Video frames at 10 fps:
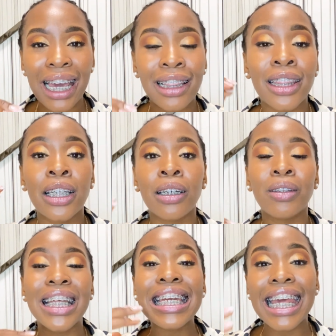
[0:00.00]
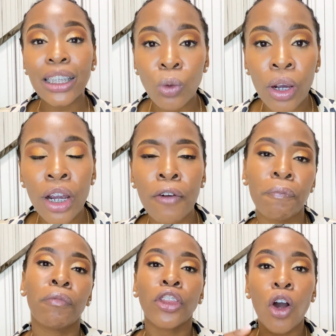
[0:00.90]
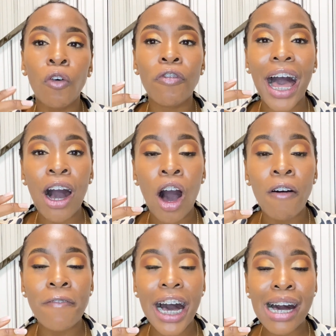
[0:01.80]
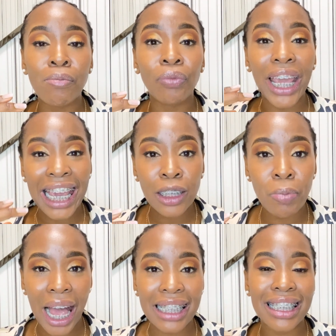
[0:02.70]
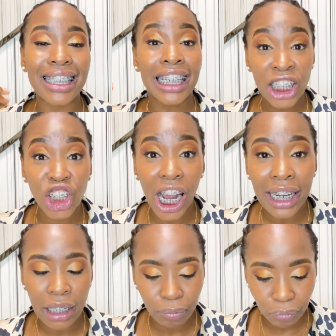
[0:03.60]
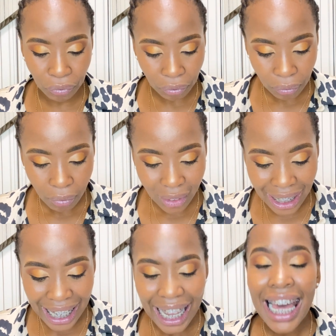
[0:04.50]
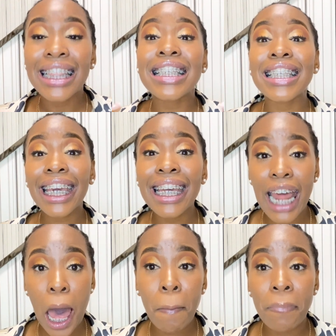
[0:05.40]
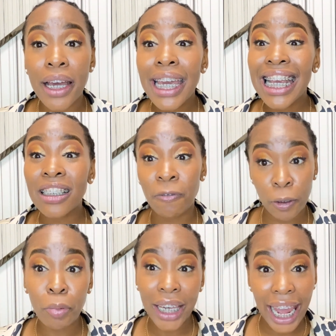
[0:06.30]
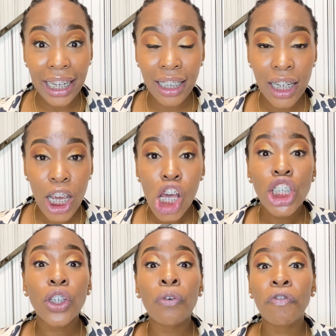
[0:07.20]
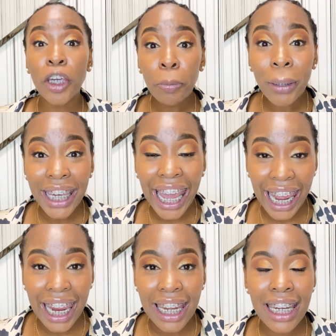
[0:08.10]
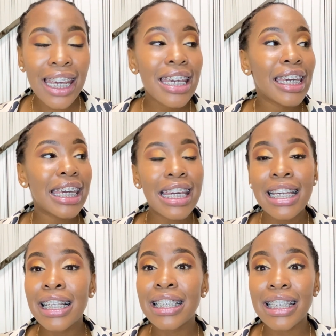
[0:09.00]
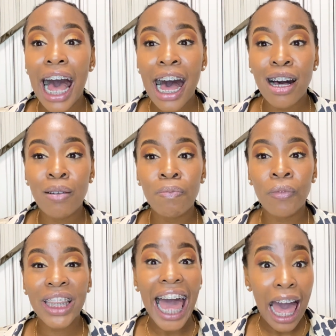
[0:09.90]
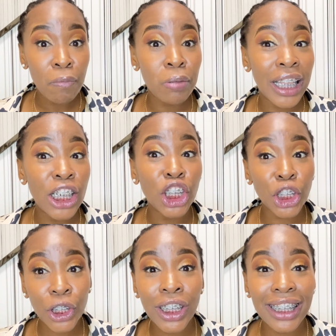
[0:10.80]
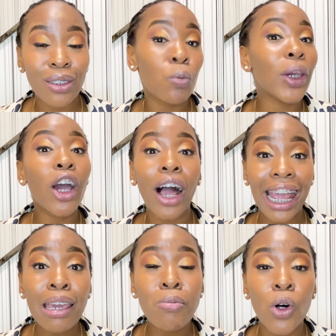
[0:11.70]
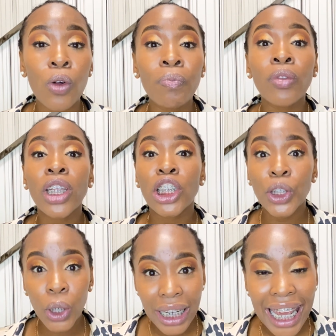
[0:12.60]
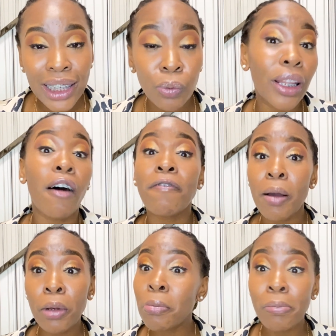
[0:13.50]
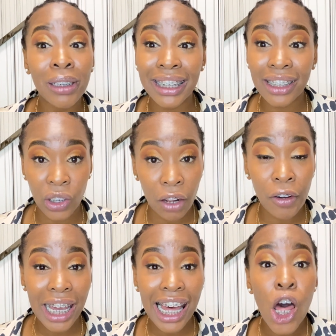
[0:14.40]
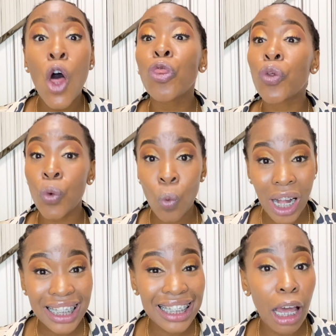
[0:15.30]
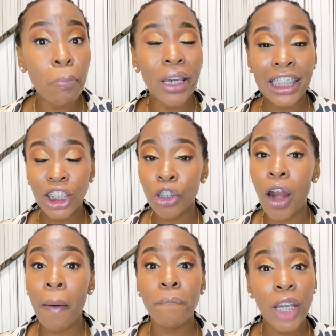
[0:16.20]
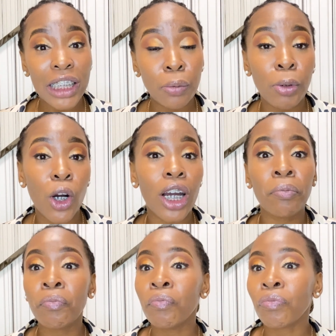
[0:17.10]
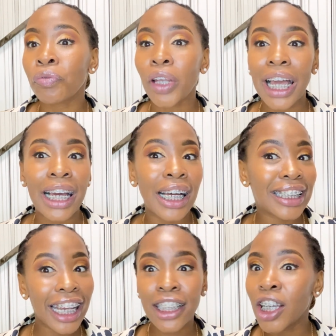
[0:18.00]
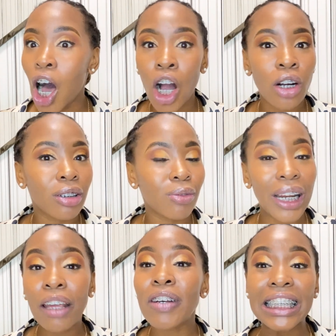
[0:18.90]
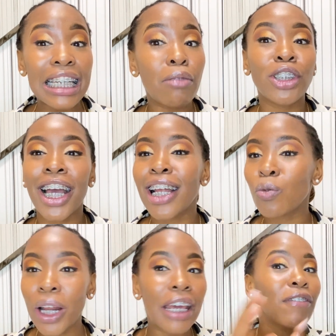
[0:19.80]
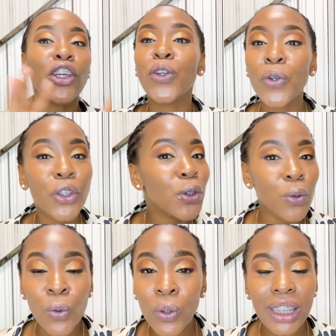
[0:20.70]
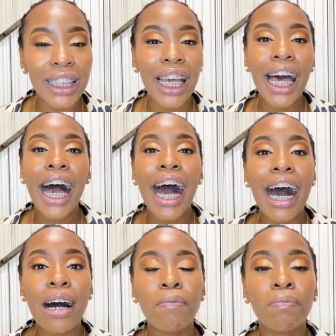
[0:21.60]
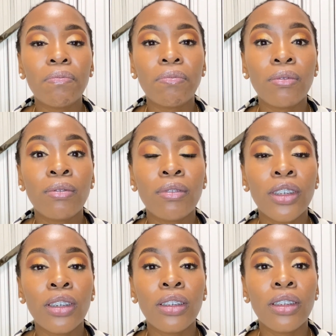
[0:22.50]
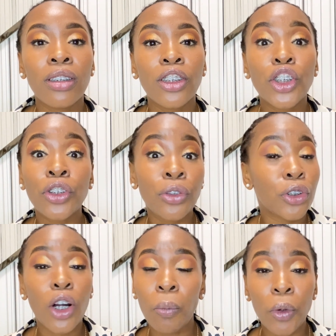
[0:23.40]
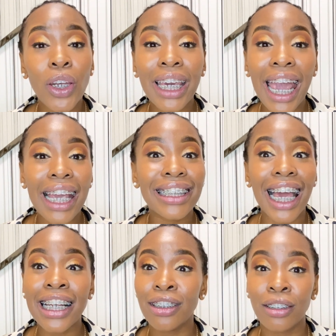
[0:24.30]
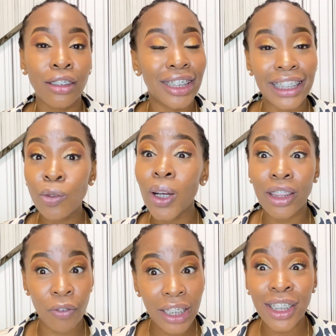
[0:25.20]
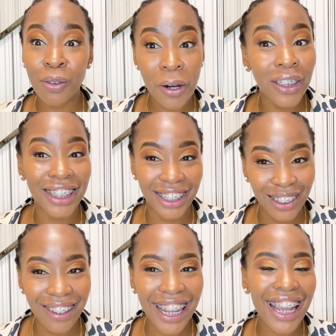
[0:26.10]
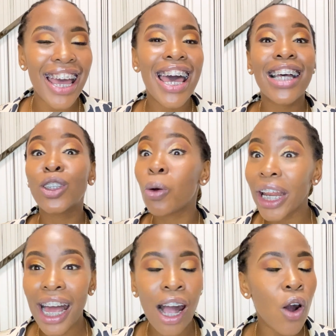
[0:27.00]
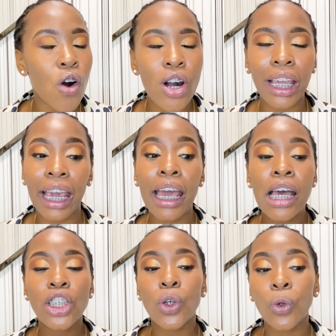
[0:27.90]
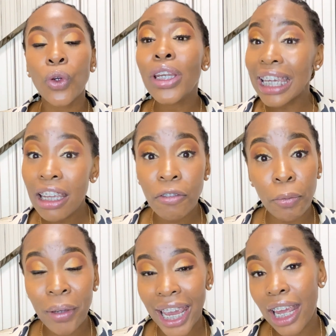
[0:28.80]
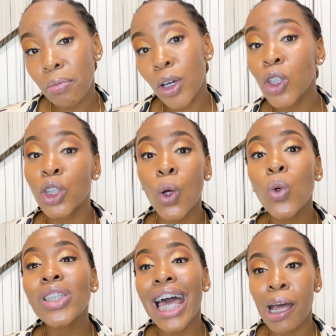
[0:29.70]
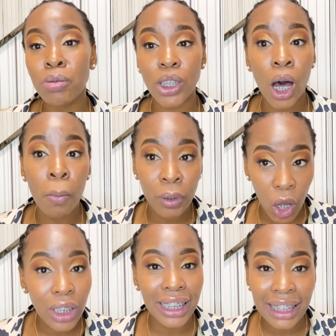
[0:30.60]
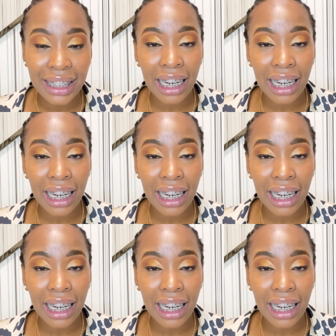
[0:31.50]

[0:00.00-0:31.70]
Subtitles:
the network of expats in China. The second app is VPN. So VPN is the app that assures that we are able to connect with our family members in South Africa through WhatsApp, Instagram, Facebook, TikTok, whatever, Snapchat, whatever you use to communicate and see what the rest of the world is doing. Twitter, konke. So you need VPN because those apps are blocked in this